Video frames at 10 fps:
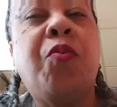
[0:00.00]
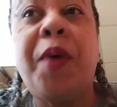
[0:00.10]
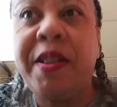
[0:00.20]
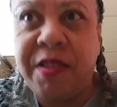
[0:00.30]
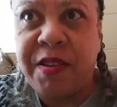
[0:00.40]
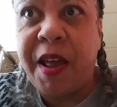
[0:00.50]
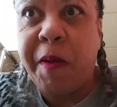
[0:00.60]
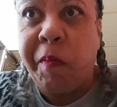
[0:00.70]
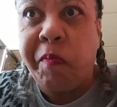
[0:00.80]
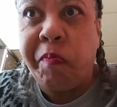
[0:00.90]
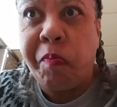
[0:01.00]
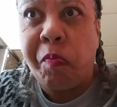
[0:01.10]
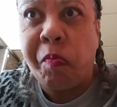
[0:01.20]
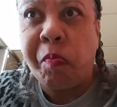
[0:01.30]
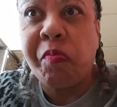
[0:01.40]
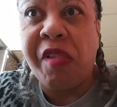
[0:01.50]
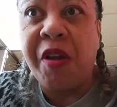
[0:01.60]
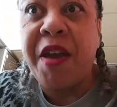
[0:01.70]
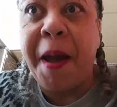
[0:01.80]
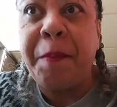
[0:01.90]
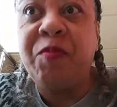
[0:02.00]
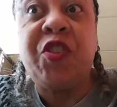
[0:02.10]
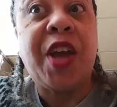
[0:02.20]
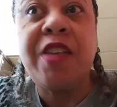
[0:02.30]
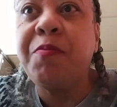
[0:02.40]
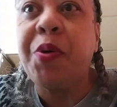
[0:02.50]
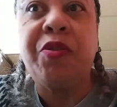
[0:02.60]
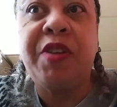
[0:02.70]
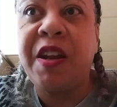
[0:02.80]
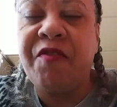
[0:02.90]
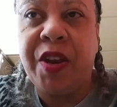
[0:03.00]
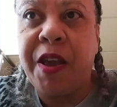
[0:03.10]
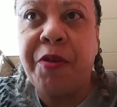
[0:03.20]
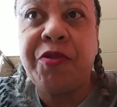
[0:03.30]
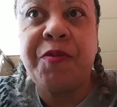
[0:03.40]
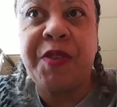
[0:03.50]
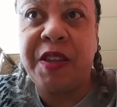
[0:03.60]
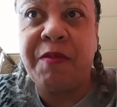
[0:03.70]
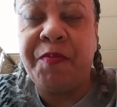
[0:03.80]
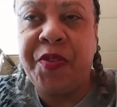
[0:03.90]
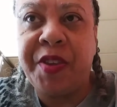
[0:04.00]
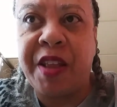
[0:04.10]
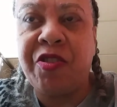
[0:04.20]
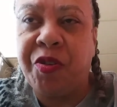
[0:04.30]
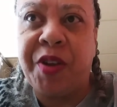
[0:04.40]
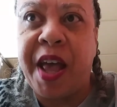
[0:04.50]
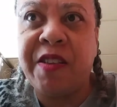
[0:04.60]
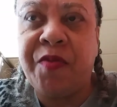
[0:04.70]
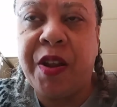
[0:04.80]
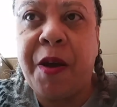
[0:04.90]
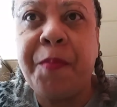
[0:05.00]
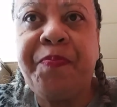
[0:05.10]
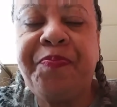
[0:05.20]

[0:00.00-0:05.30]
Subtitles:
Wednesday. Yeah, and she hasn't posted any videos since her last video.